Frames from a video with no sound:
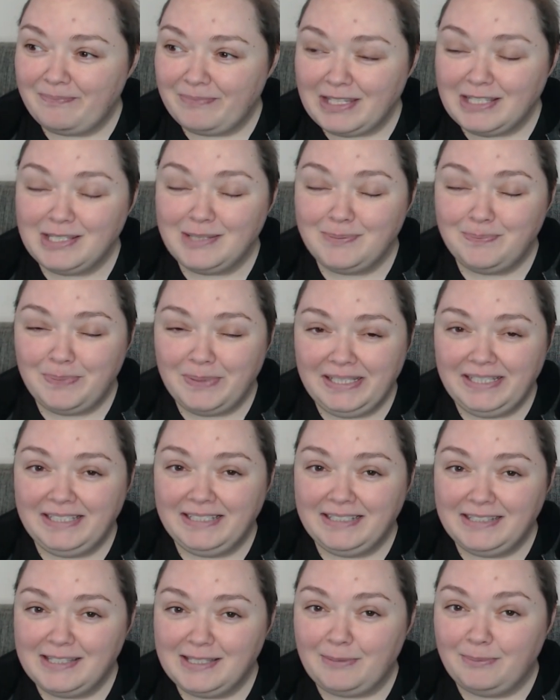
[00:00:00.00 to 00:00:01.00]

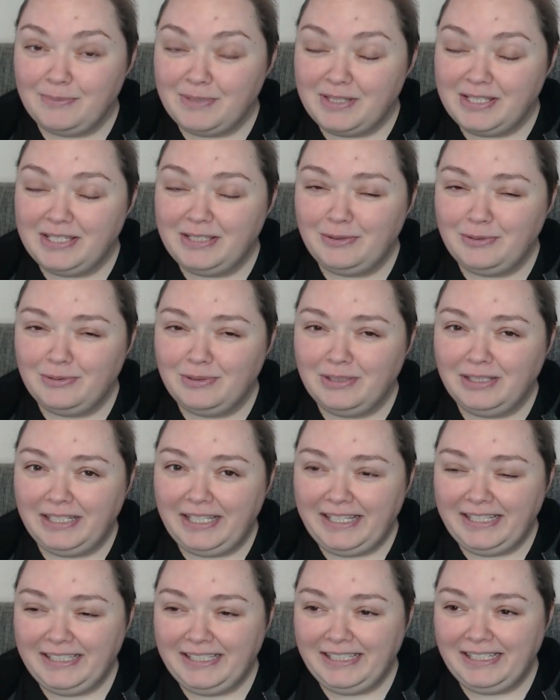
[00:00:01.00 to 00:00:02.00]
spilling some tea to the
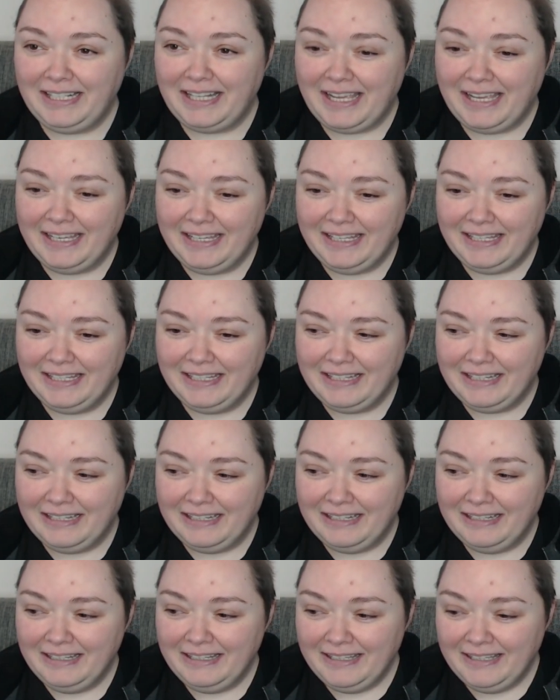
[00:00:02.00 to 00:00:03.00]
lady, like,
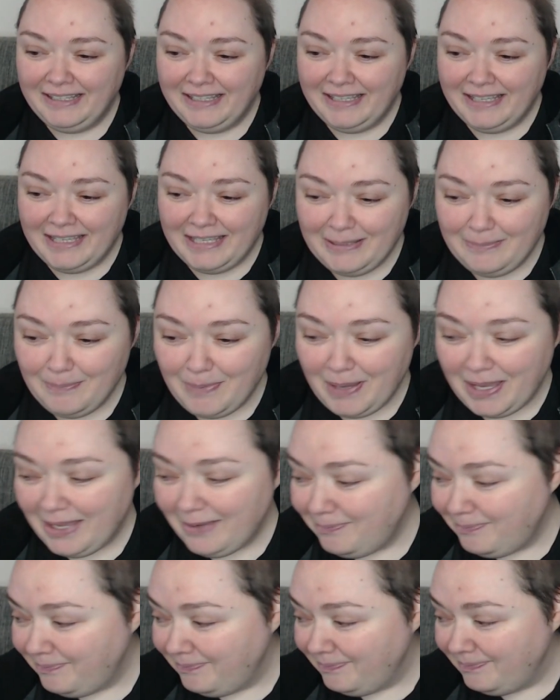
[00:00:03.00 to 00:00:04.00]
he
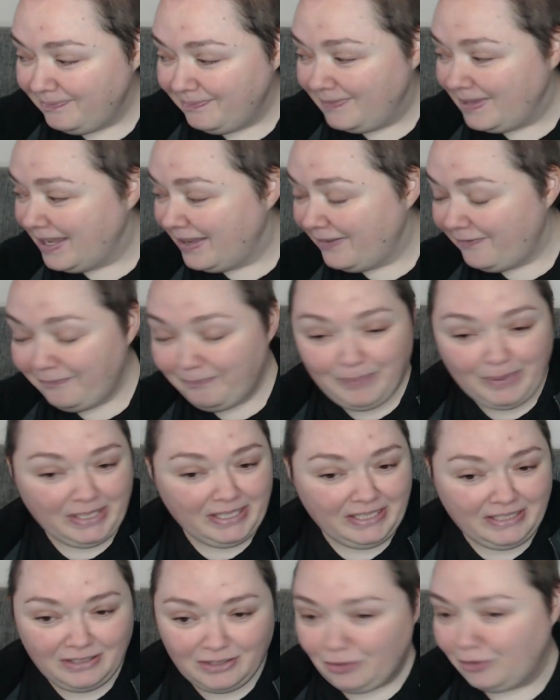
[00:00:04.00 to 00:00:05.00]
might have
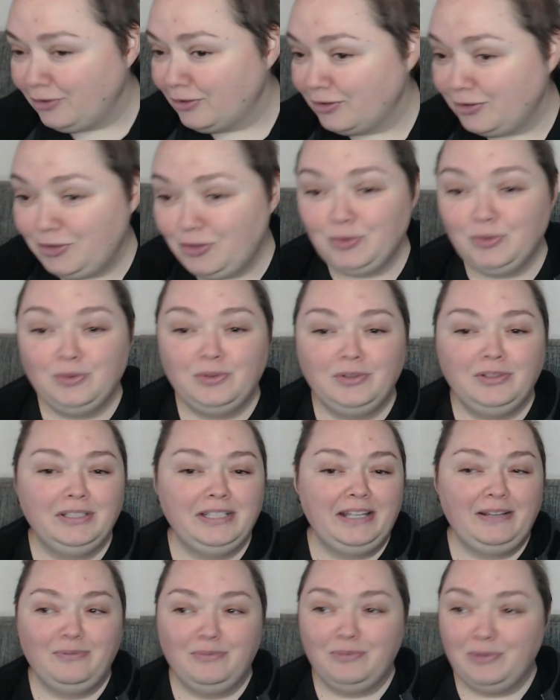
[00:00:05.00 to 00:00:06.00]
been
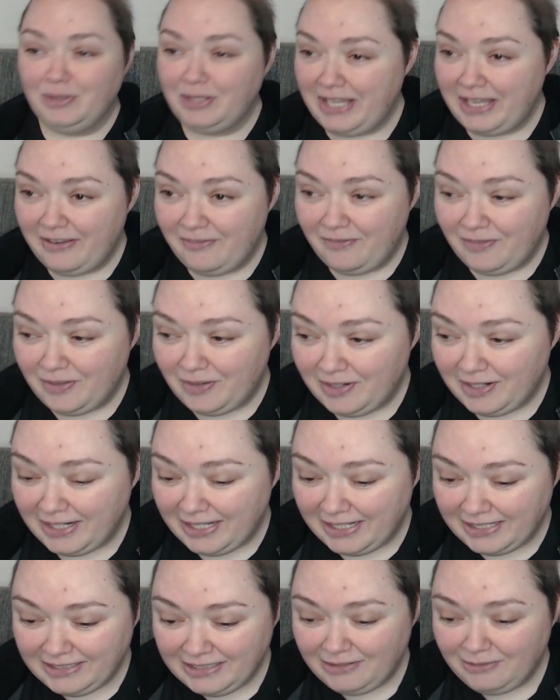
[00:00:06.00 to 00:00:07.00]
tortured and whatever,
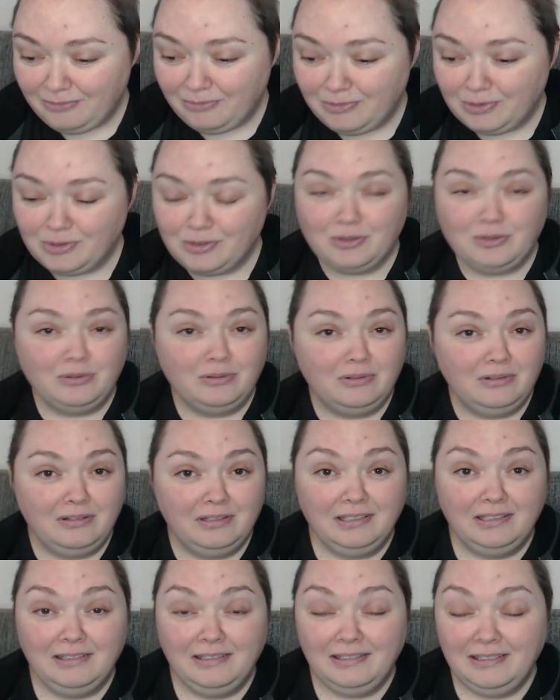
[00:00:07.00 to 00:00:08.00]
and he was
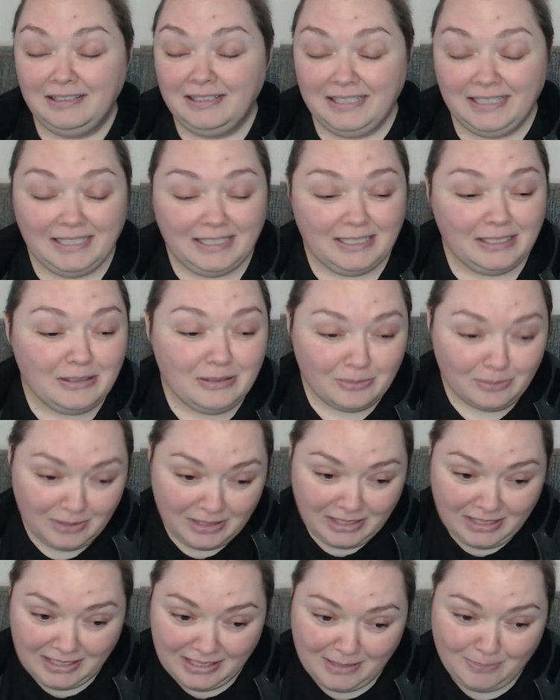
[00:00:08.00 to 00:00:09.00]
turned into
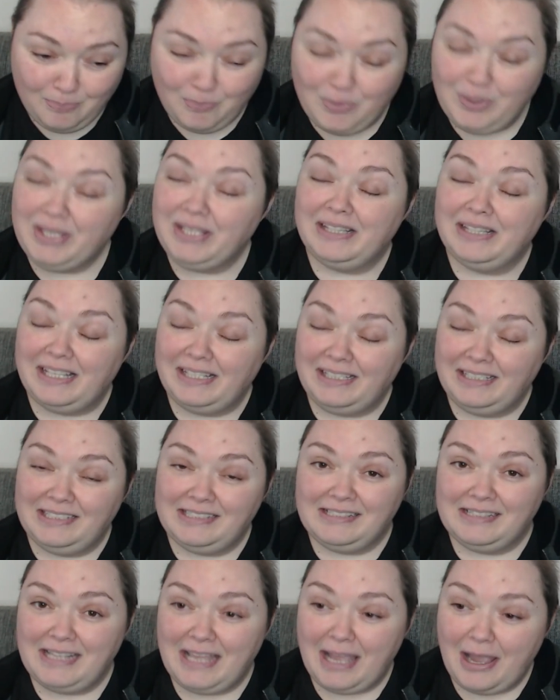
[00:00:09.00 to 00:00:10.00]
this being that
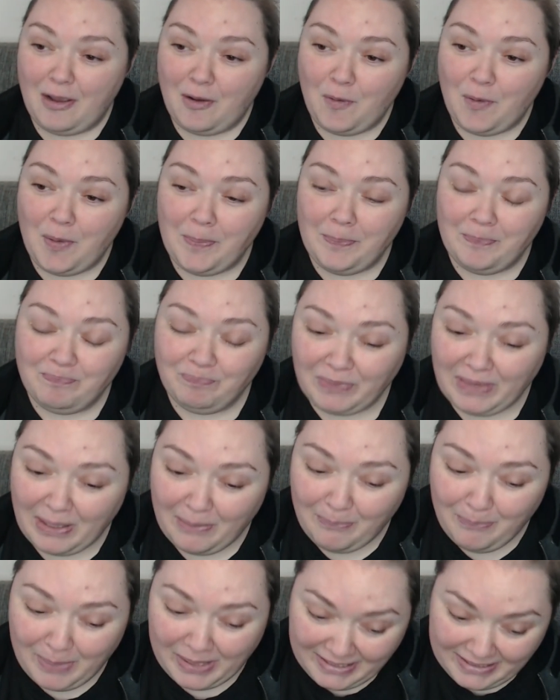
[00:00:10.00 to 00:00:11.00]
is now,
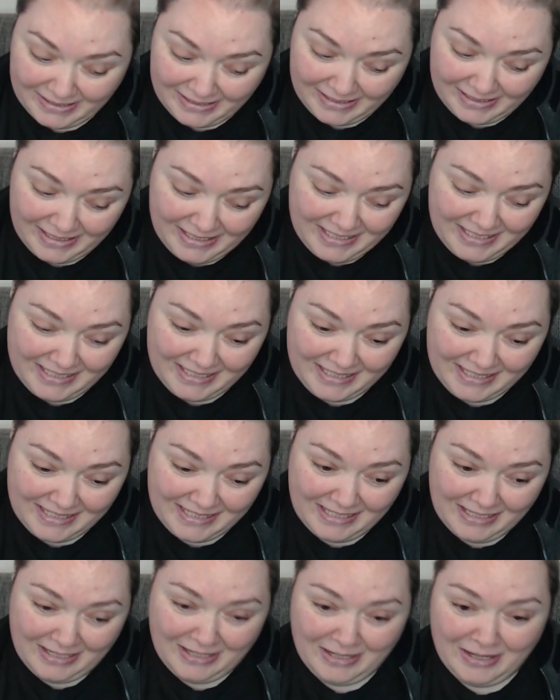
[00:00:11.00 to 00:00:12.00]
but this